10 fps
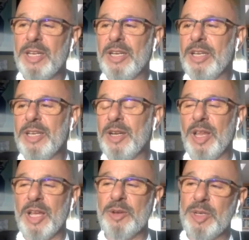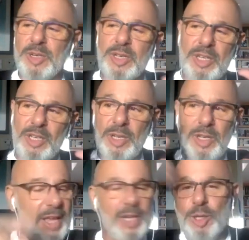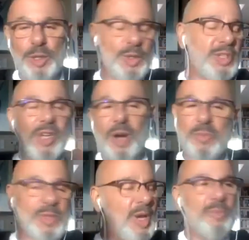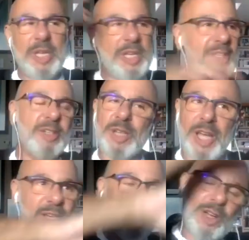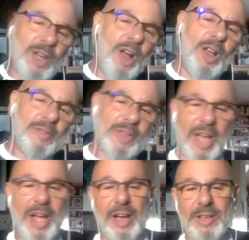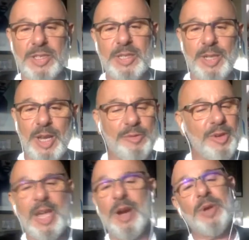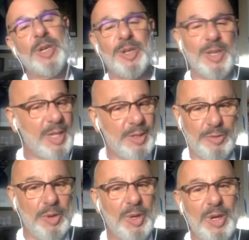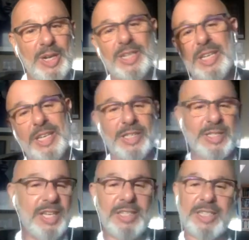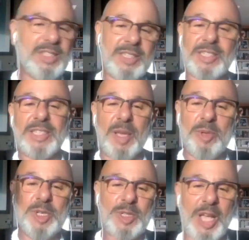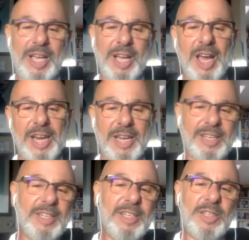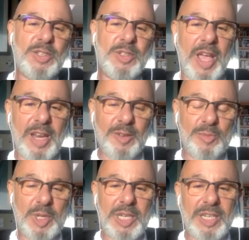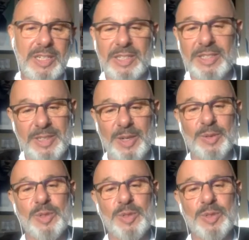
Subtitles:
you know, like when you like lose something and then you like look all over the house and then you like forget what you're looking for. And like it's like this semi-psychotic state of being, you know,